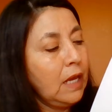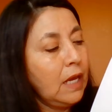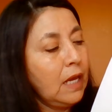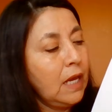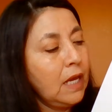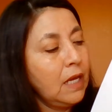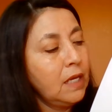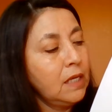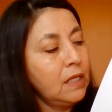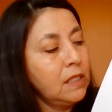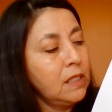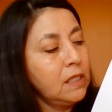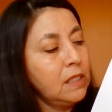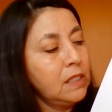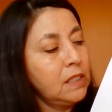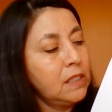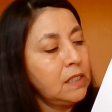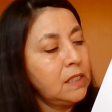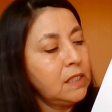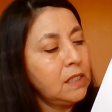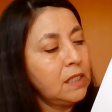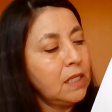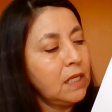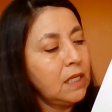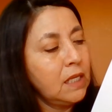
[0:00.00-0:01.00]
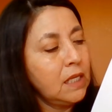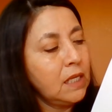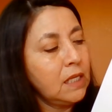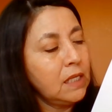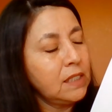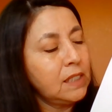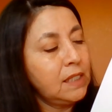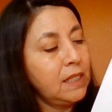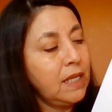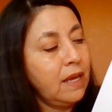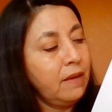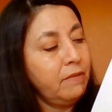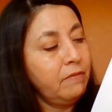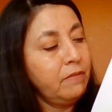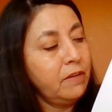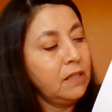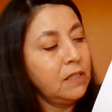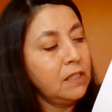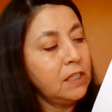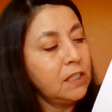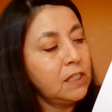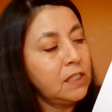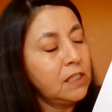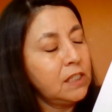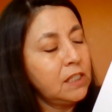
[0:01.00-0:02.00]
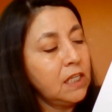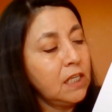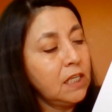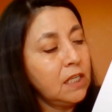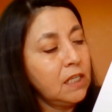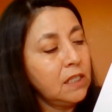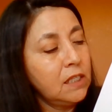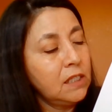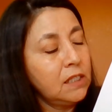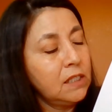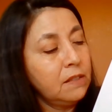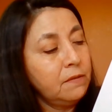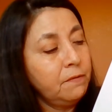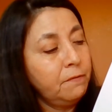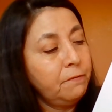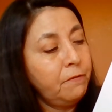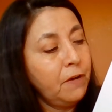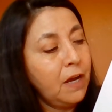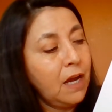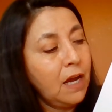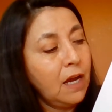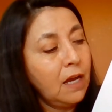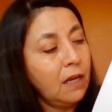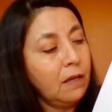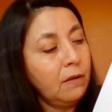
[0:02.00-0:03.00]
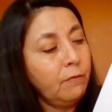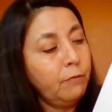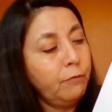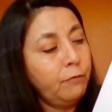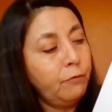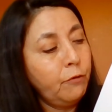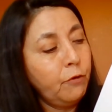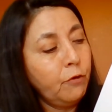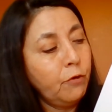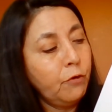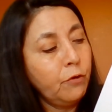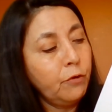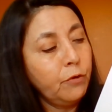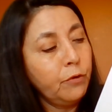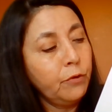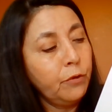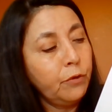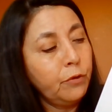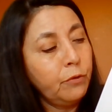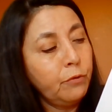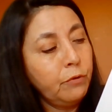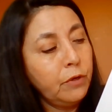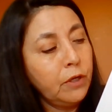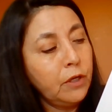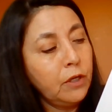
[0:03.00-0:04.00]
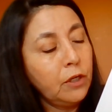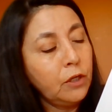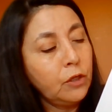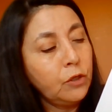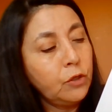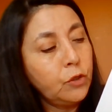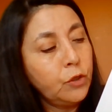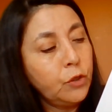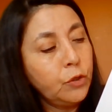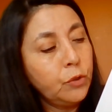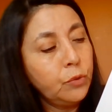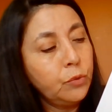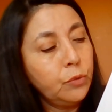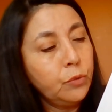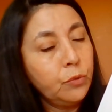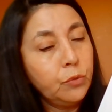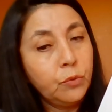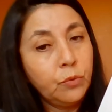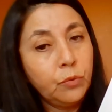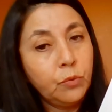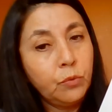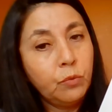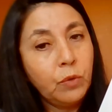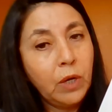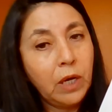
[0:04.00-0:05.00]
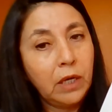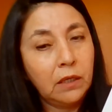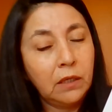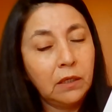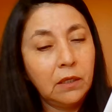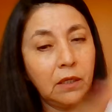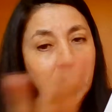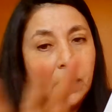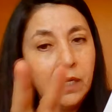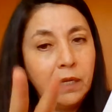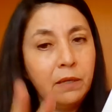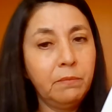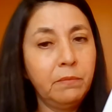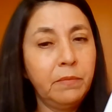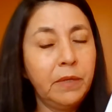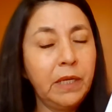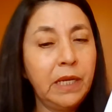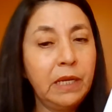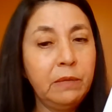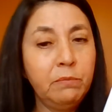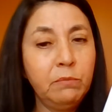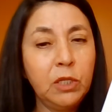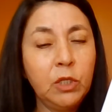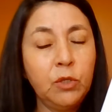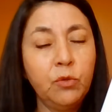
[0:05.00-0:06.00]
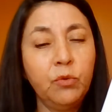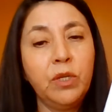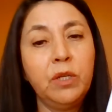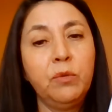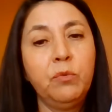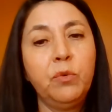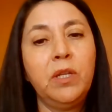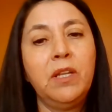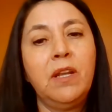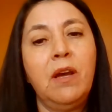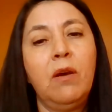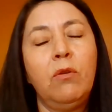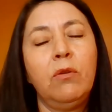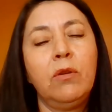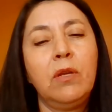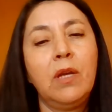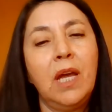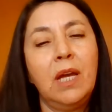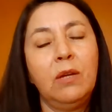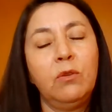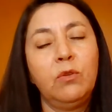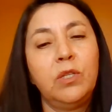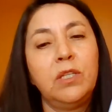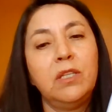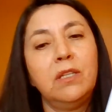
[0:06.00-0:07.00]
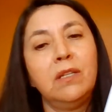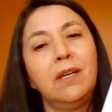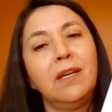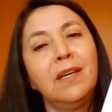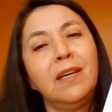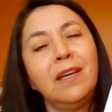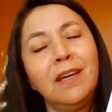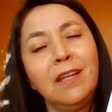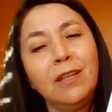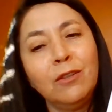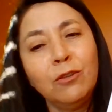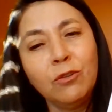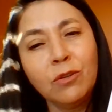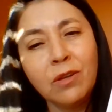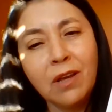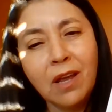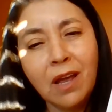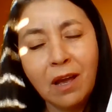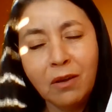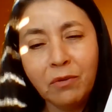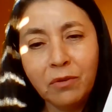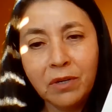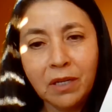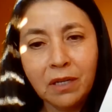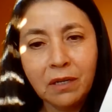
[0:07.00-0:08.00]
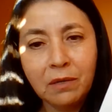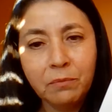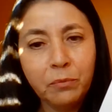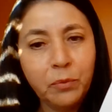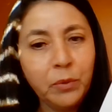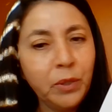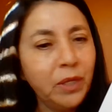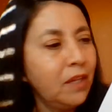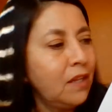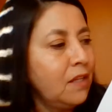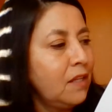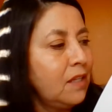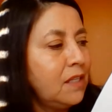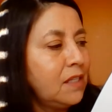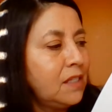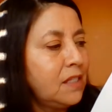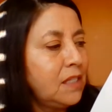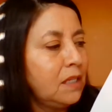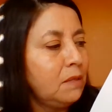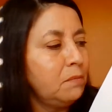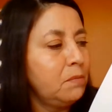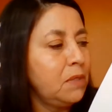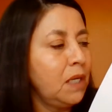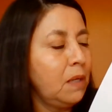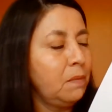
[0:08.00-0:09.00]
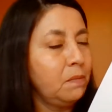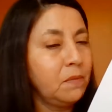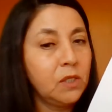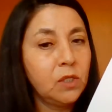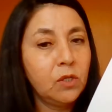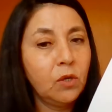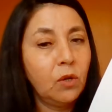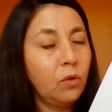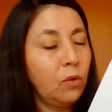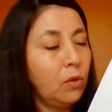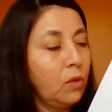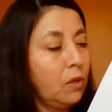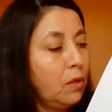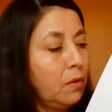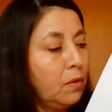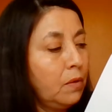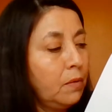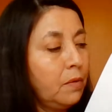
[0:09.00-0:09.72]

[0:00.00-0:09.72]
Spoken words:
8, 6, 7, 6, 5, 4, 3, 2, 1. Let me do it without counting. I cannot count and breathe at the same time. So,